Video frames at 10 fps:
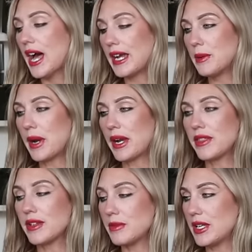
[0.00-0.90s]
I buy
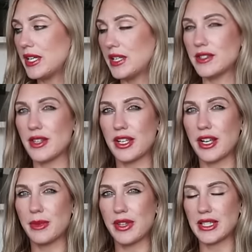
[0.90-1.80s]
them and so they
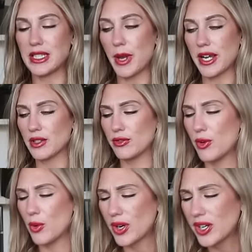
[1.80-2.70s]
come in like these packs of
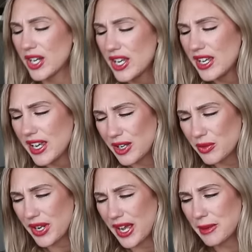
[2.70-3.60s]
four. And
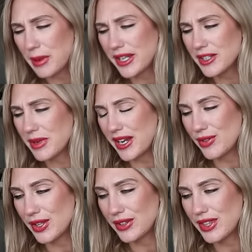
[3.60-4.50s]
when I buy them, I
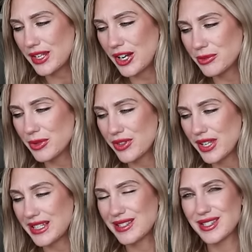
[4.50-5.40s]
think they come with
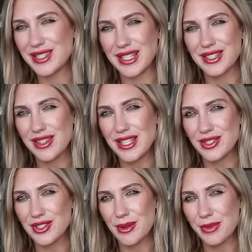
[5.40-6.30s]
like six of
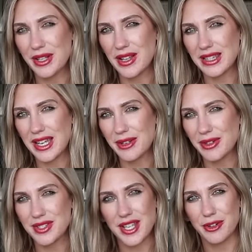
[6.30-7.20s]
these or something like that, I
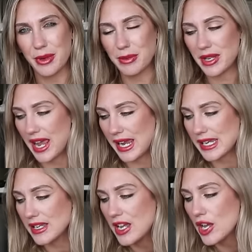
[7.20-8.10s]
wanna say, or maybe
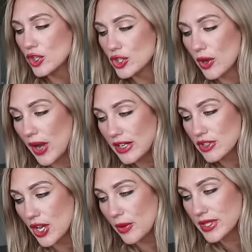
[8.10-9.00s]
eight. So I
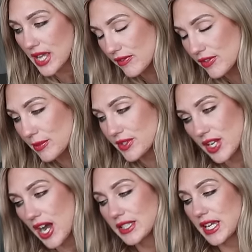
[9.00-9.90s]
just always have them
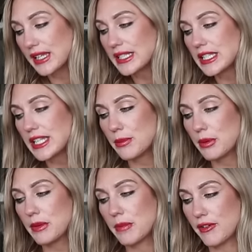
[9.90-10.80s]
stocked. I like to keep
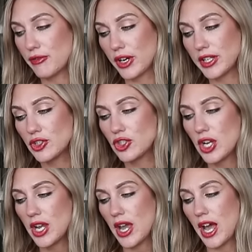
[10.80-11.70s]
them in my
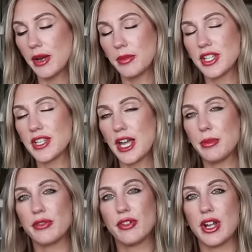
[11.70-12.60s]
fridge because um, I
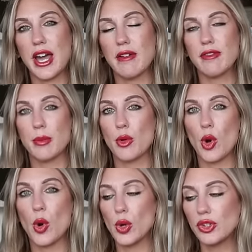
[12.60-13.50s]
prefer to have them
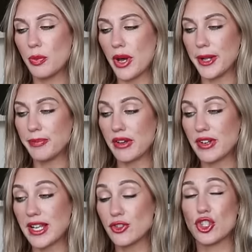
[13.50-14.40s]
cold, but I've
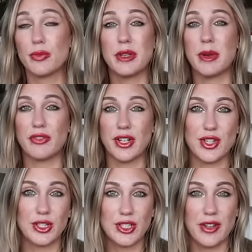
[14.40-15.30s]
gotten so many of my
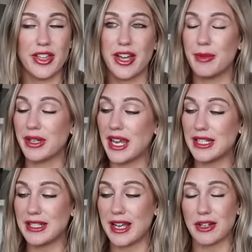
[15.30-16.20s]
friends hooked on them. Like
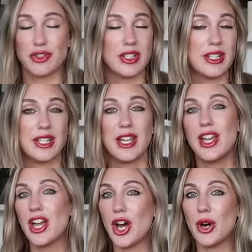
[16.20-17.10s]
Katie and Ashley
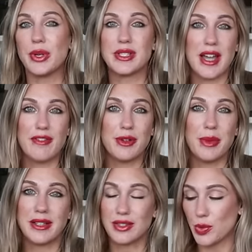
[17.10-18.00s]
always have them
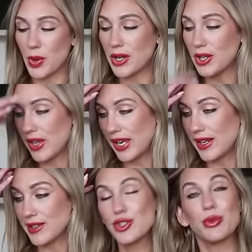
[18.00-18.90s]
as well.
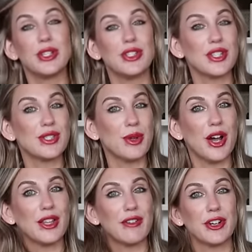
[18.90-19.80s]
And we just, we
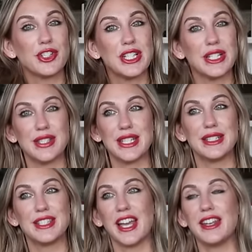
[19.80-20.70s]
all love our chia
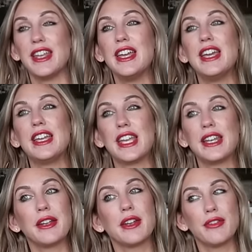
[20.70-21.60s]
seeds. And
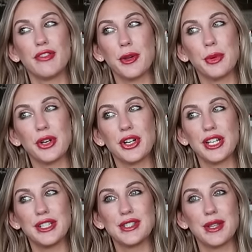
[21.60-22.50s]
getting enough fiber
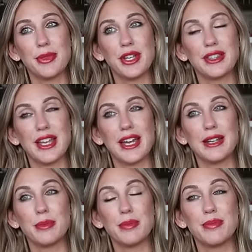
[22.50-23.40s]
is something
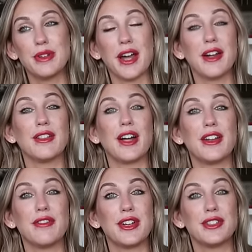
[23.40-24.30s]
that not a lot
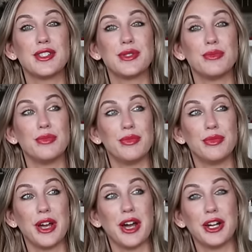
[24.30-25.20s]
of us
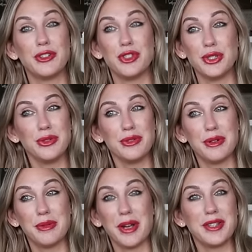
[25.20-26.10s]
uh, do,
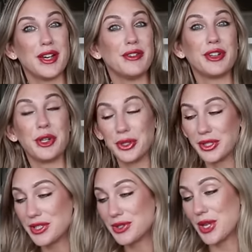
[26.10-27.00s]
and myself
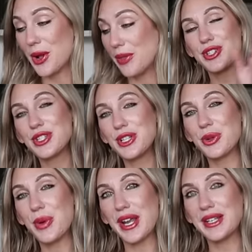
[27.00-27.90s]
included. So this is a
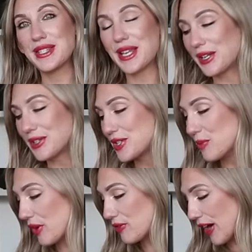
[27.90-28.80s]
little way to get in some
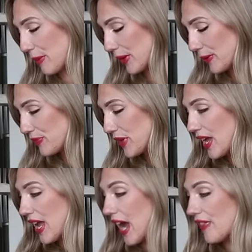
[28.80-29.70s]
more fiber.
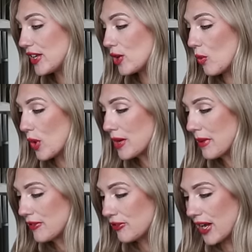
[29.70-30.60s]
And then one of
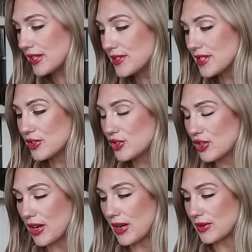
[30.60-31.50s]
my friends,
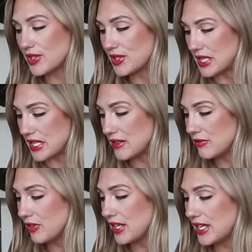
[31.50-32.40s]
shout out
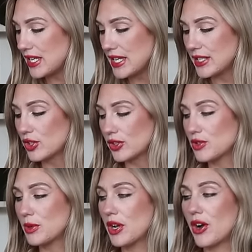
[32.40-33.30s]
Steve, he
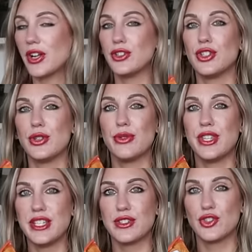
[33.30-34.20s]
turned me on to
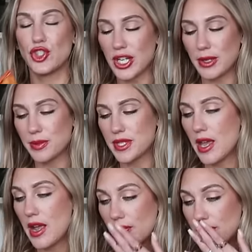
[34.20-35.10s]
these chips.
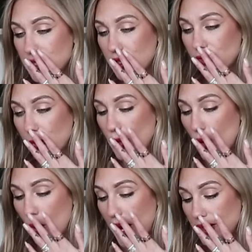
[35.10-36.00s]
These are
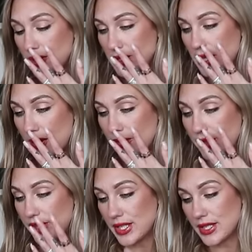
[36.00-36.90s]
from Quest,
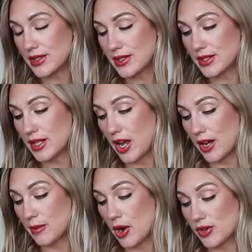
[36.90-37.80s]
and these
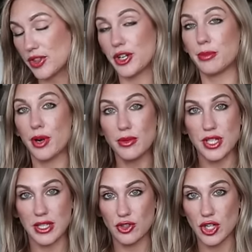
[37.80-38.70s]
um, are their
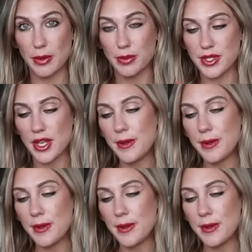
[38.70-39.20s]
protein chips.